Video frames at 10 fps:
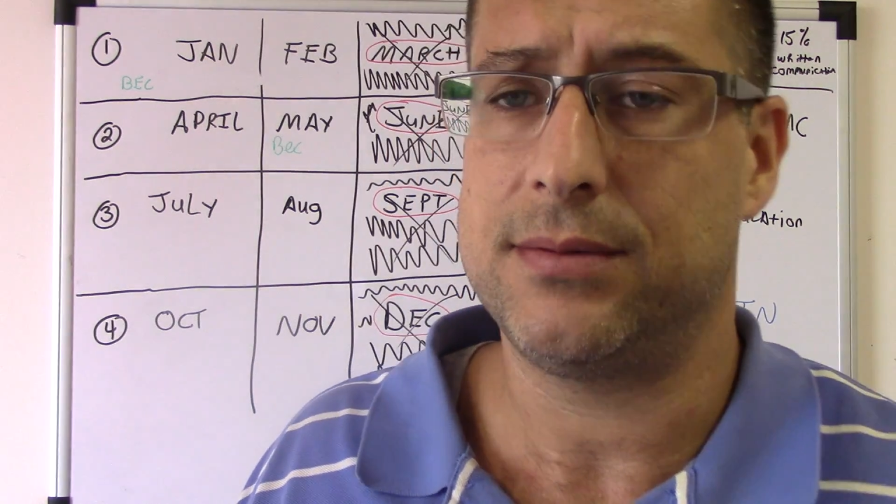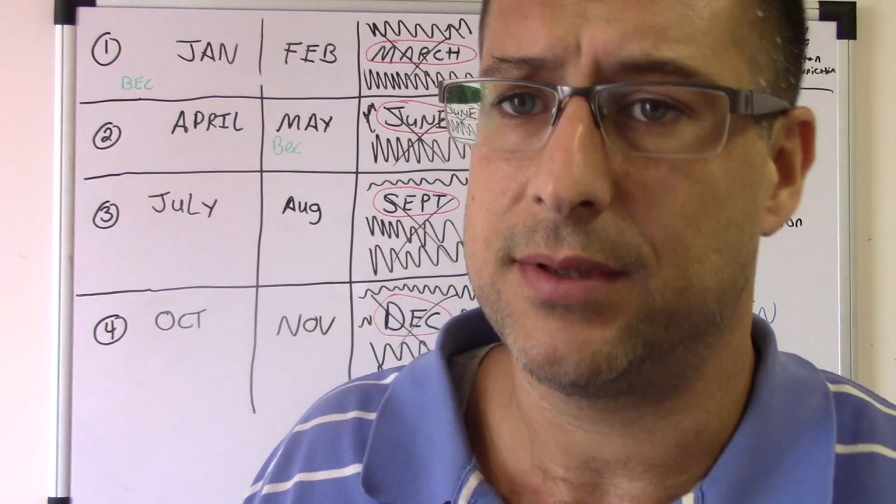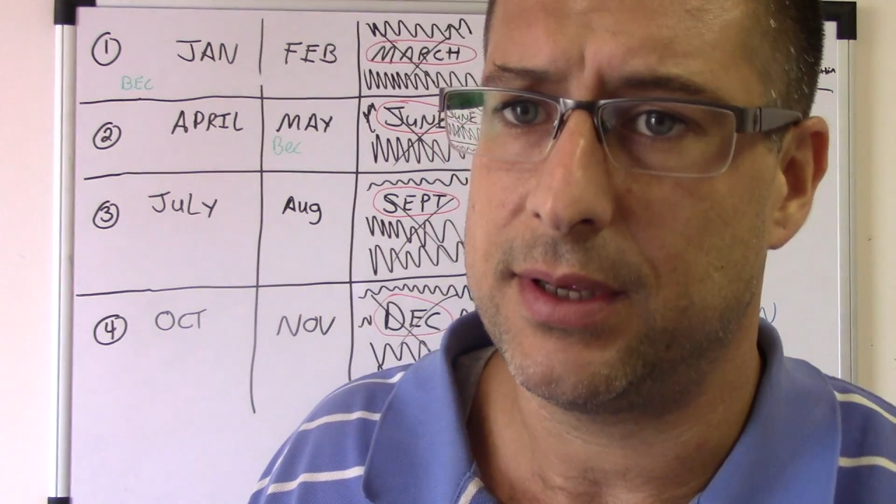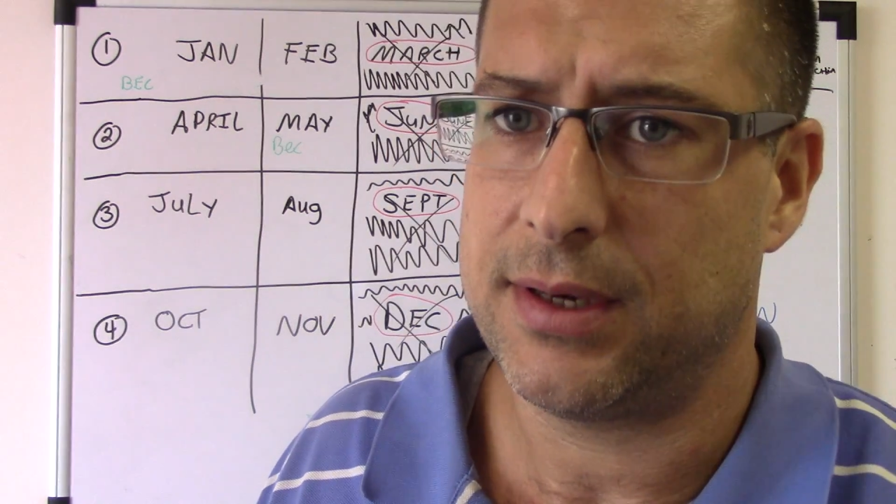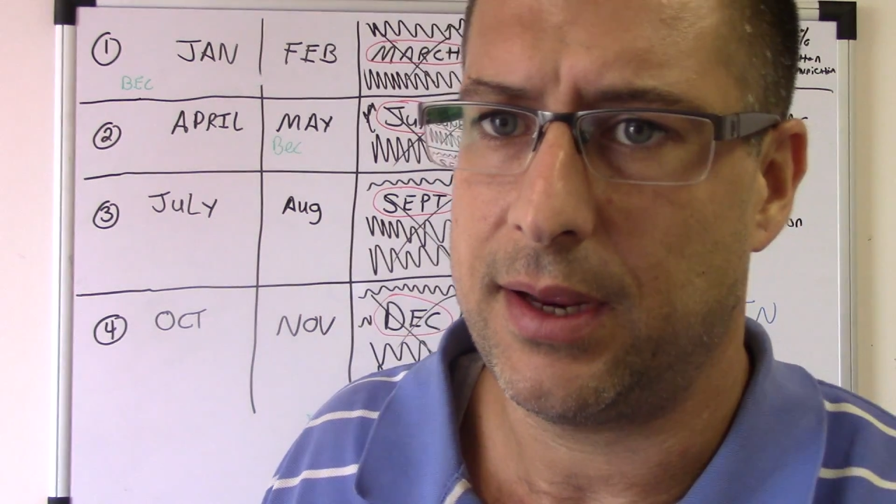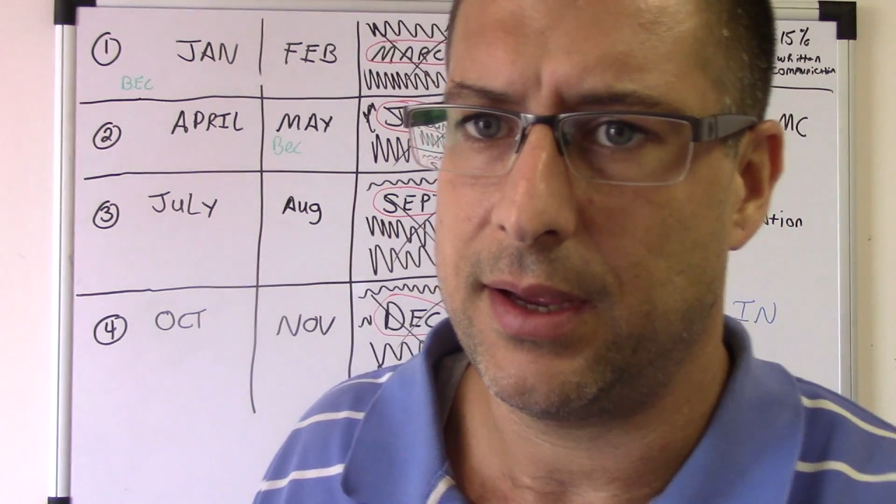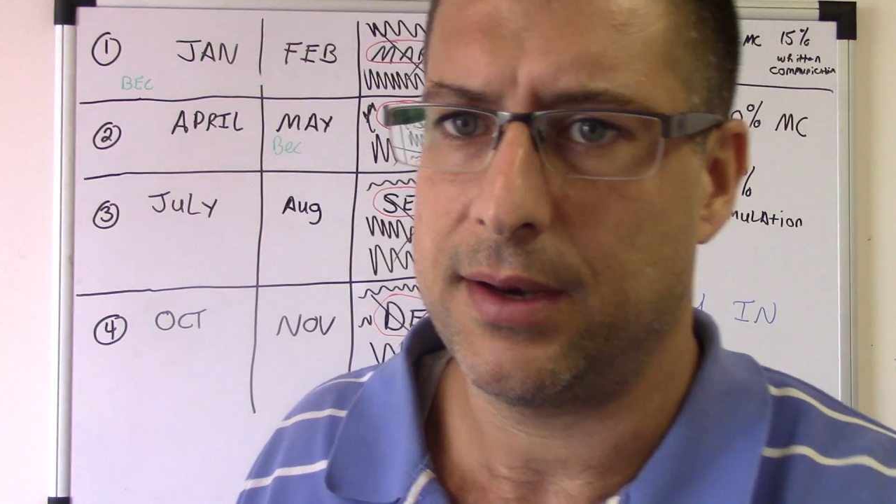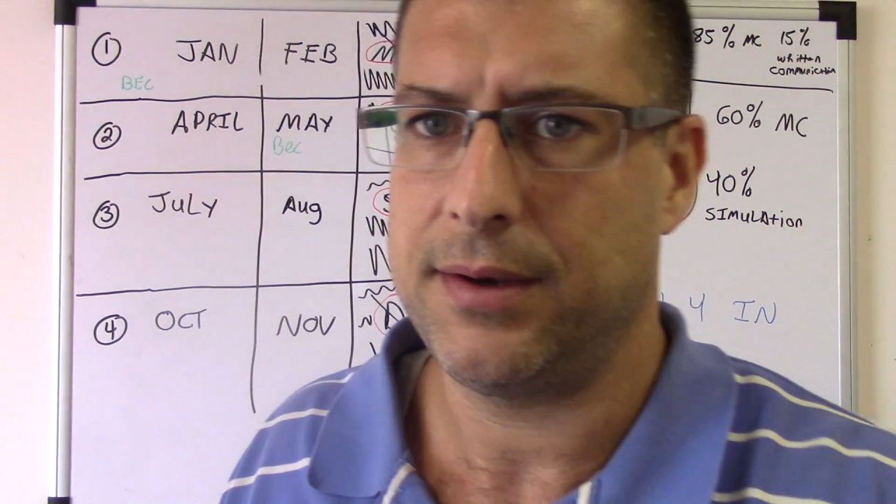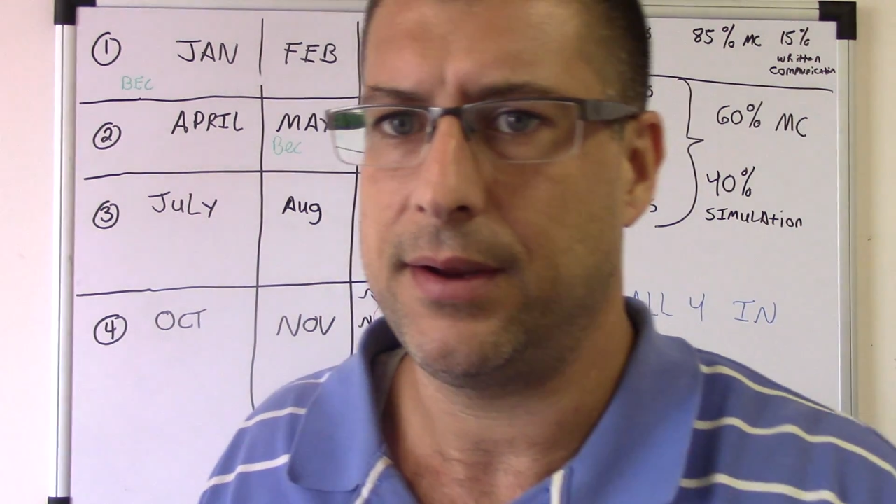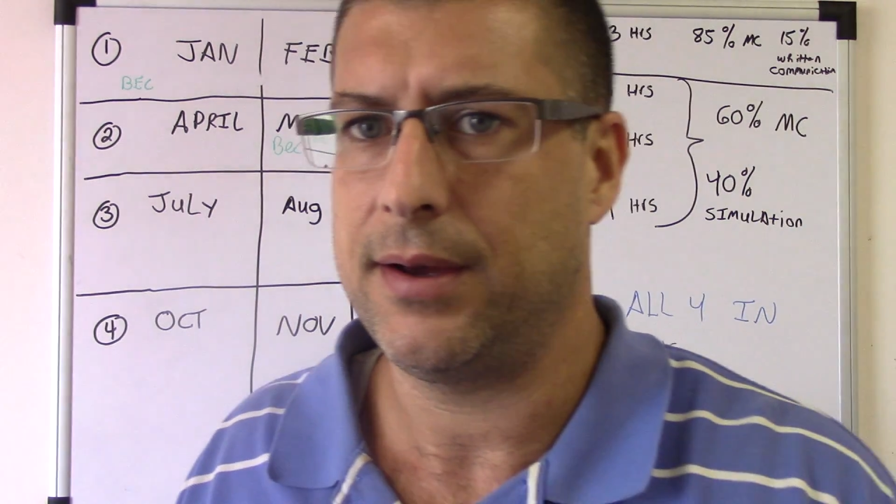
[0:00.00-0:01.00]
with it.
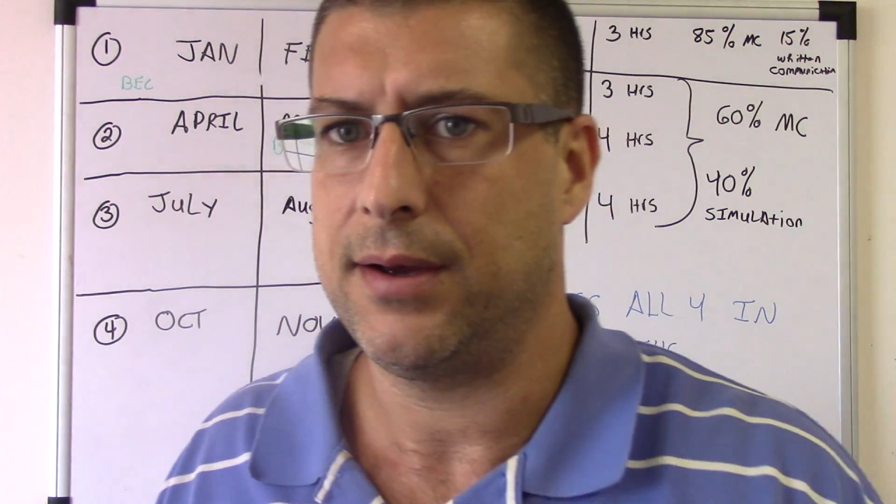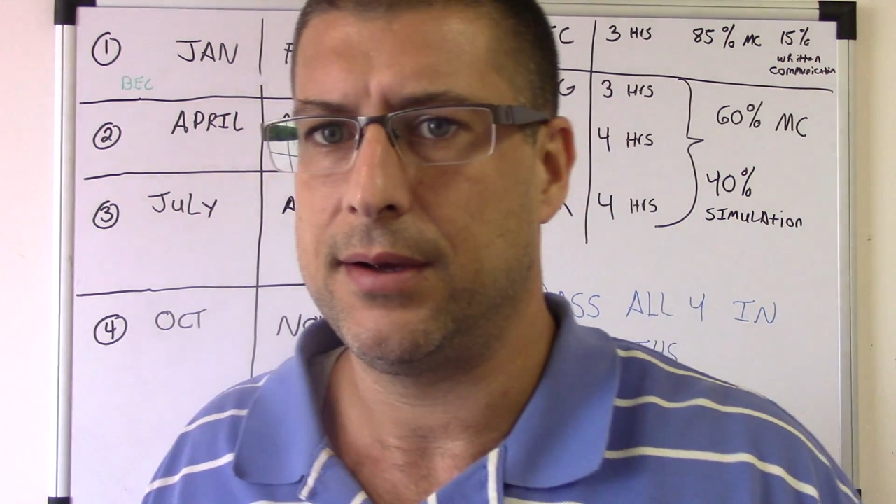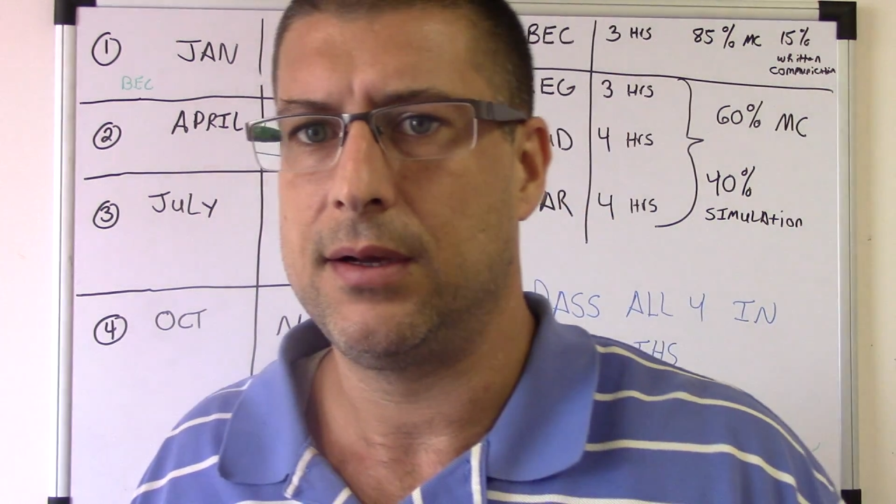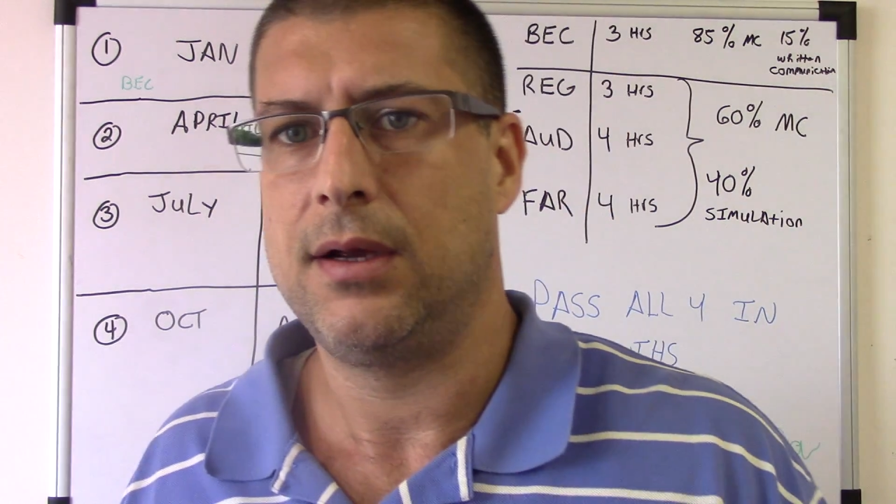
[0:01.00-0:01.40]
And uh,